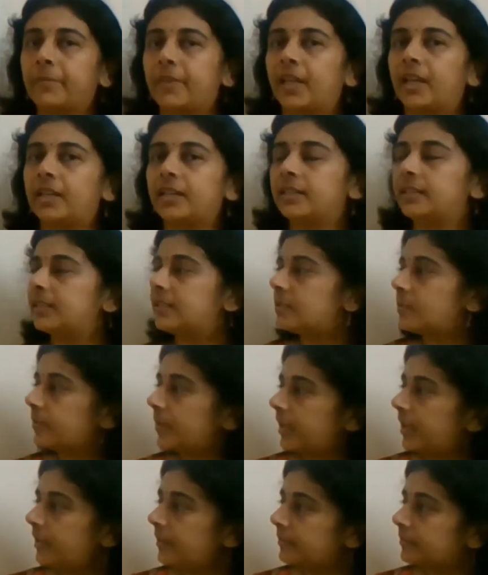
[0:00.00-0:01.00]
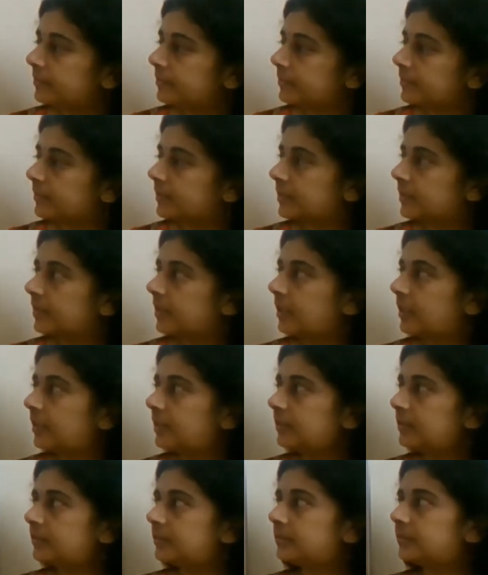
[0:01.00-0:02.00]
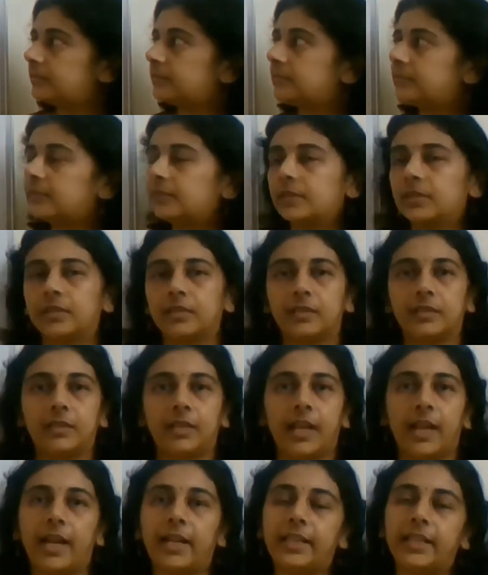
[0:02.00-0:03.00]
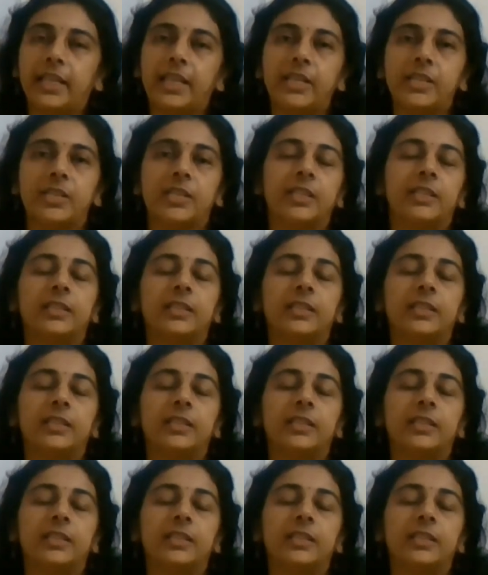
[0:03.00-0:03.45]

And in this way, the antibody